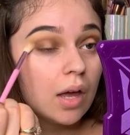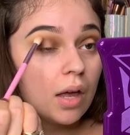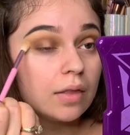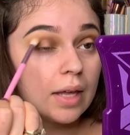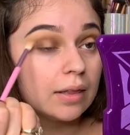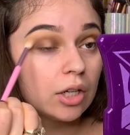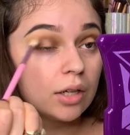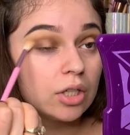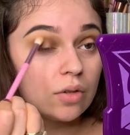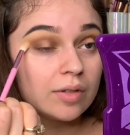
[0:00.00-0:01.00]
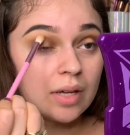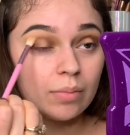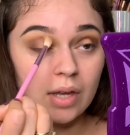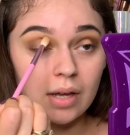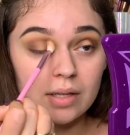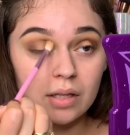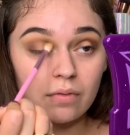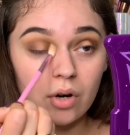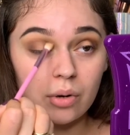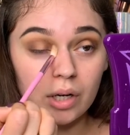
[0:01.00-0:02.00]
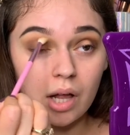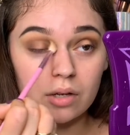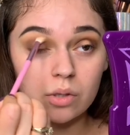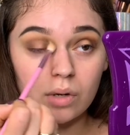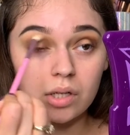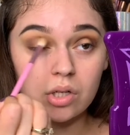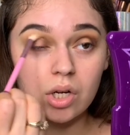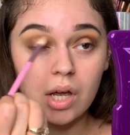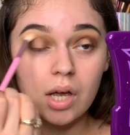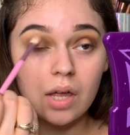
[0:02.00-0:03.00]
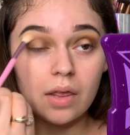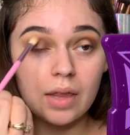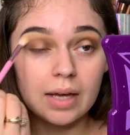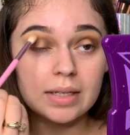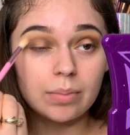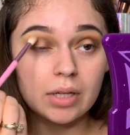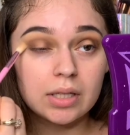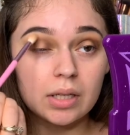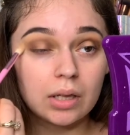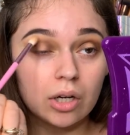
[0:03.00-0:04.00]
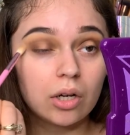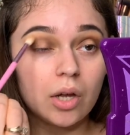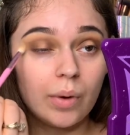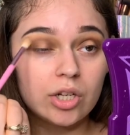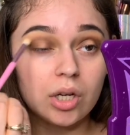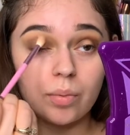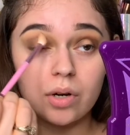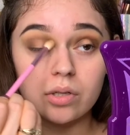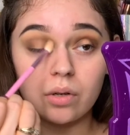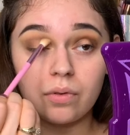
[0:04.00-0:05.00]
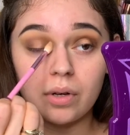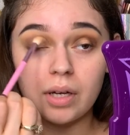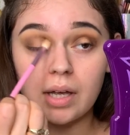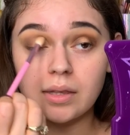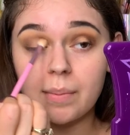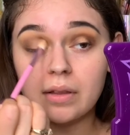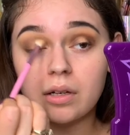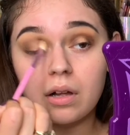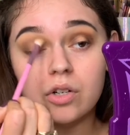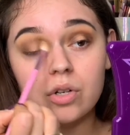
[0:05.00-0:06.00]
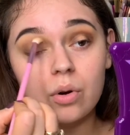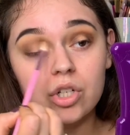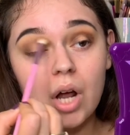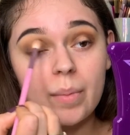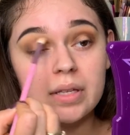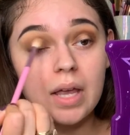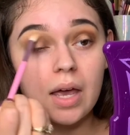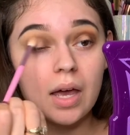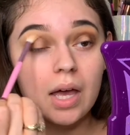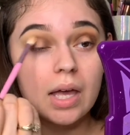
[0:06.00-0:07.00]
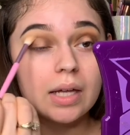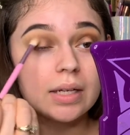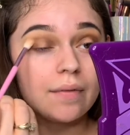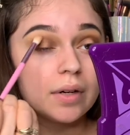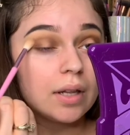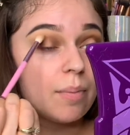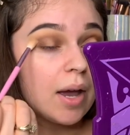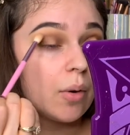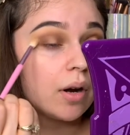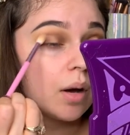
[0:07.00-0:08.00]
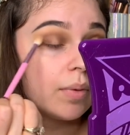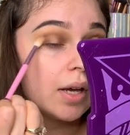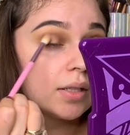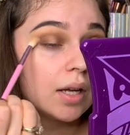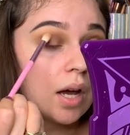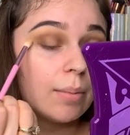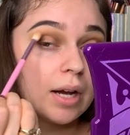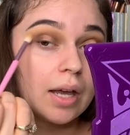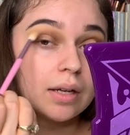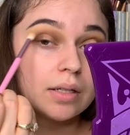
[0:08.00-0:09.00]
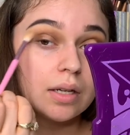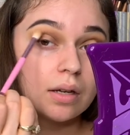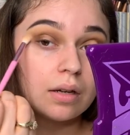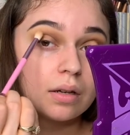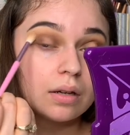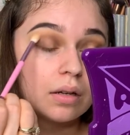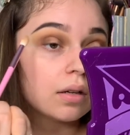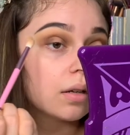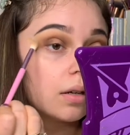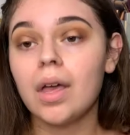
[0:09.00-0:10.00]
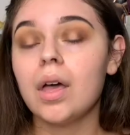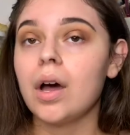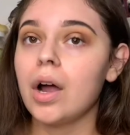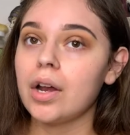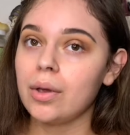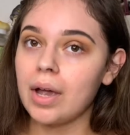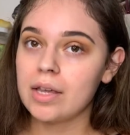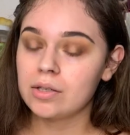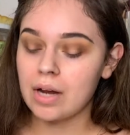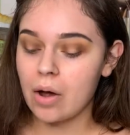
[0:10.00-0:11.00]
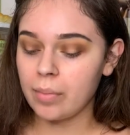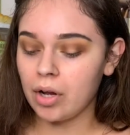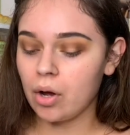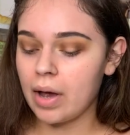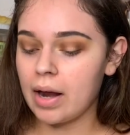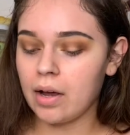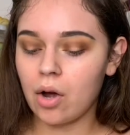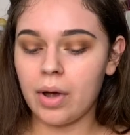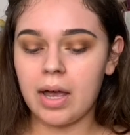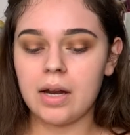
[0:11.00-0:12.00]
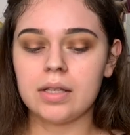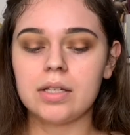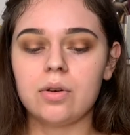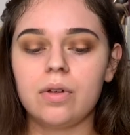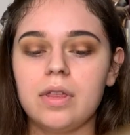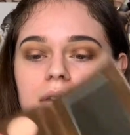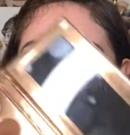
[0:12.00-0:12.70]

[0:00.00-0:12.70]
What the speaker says: They literally do the same thing as the Verona Color Switch, except it's literally way cheaper. So if you can get them at the Dollar Tree or Shop Miss A, definitely pick one up because they come in handy. Alrighty, you guys, so now I'm going to go ahead and go into this